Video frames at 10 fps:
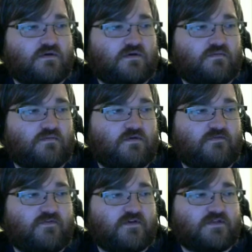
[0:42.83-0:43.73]
move
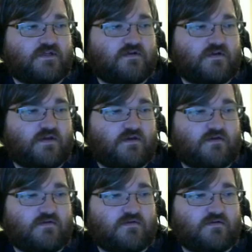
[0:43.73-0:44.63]
this down here.
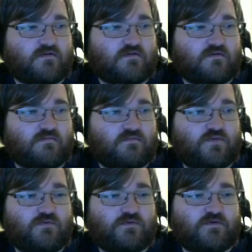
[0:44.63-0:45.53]
Boop.